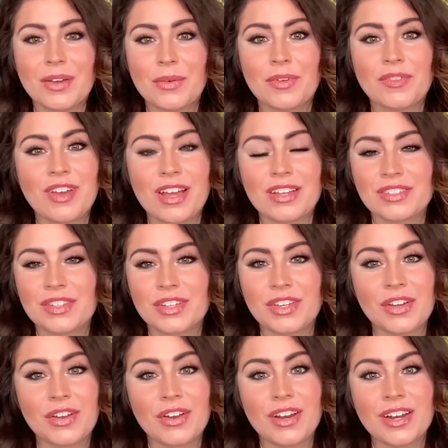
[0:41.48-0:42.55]
We've got
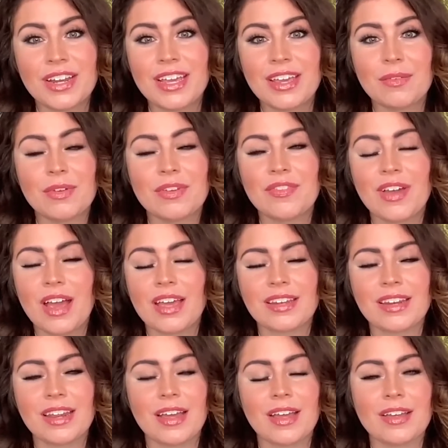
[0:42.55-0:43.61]
security. We've
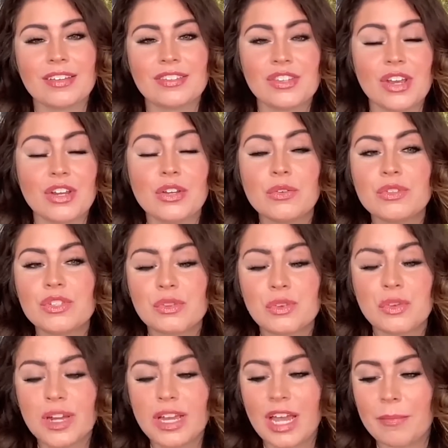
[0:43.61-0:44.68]
got a new
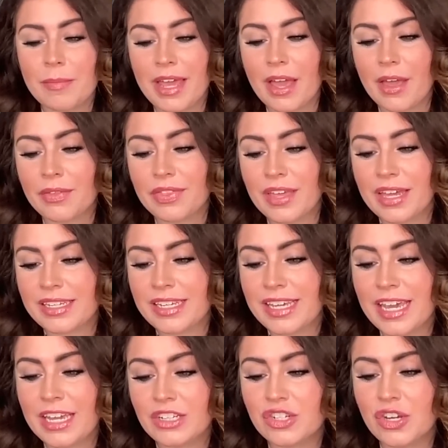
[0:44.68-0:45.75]
story coming out that
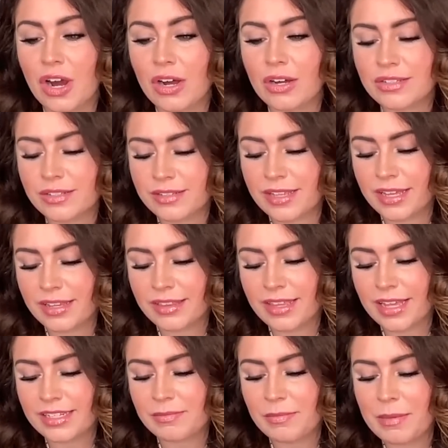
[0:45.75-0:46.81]
King Charles,
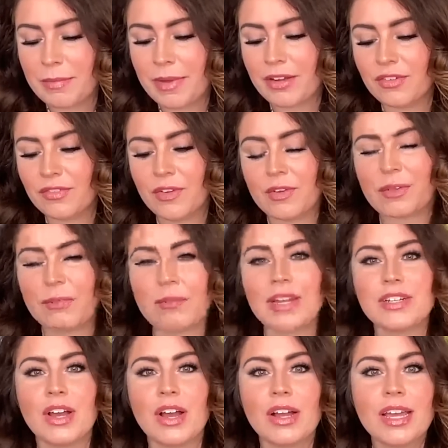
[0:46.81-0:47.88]
that's my microphone and
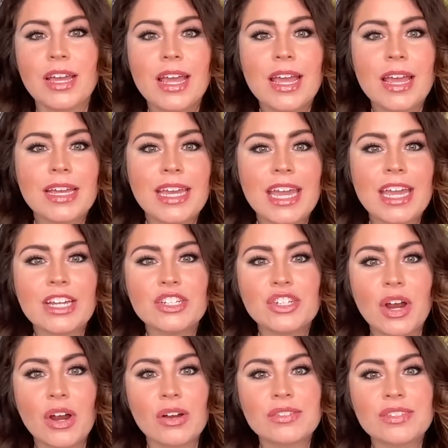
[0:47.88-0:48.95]
my dog. King
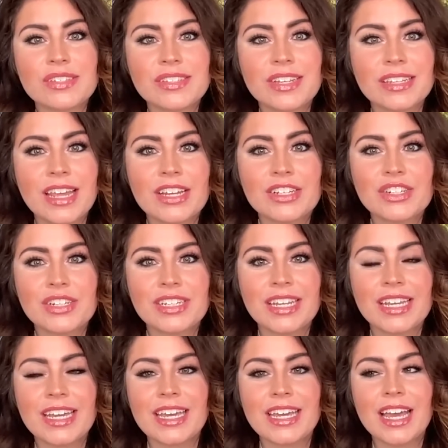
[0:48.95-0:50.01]
Charles is
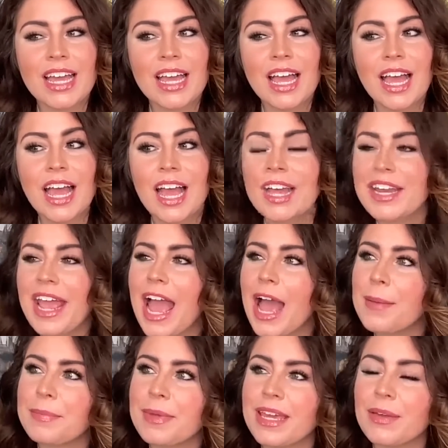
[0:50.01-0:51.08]
allegedly
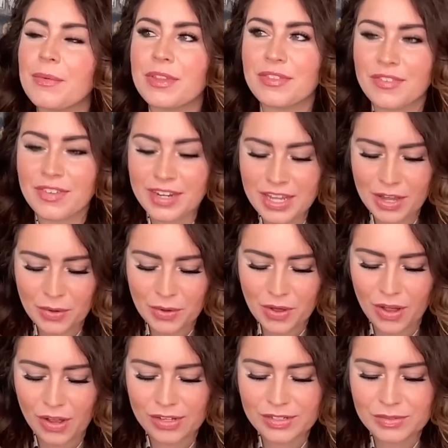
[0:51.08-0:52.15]
unhappy with video
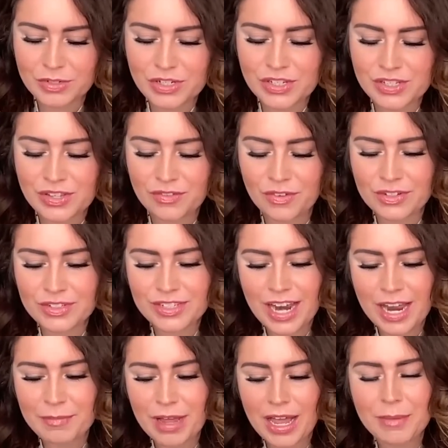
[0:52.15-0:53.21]
calls, which is the first
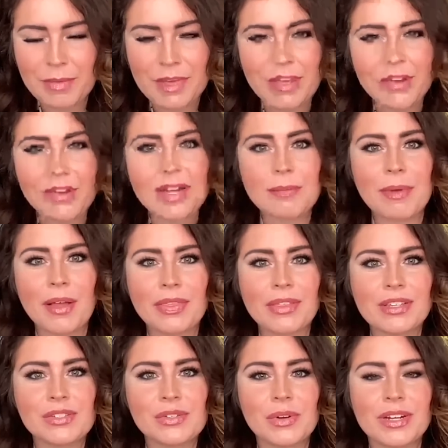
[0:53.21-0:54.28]
time I'm hearing about
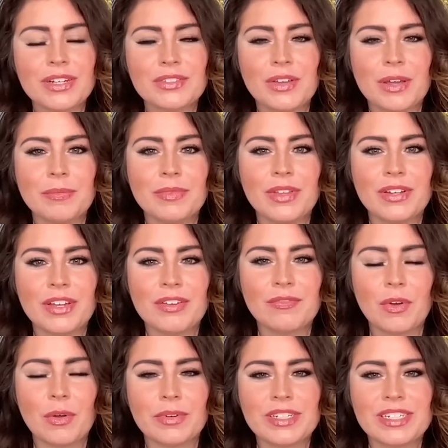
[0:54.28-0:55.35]
this story. So I'm looking
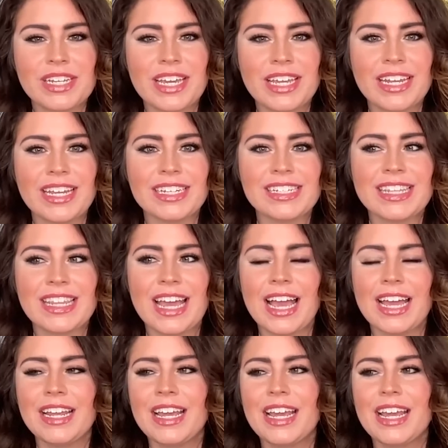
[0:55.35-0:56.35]
forward to getting into that.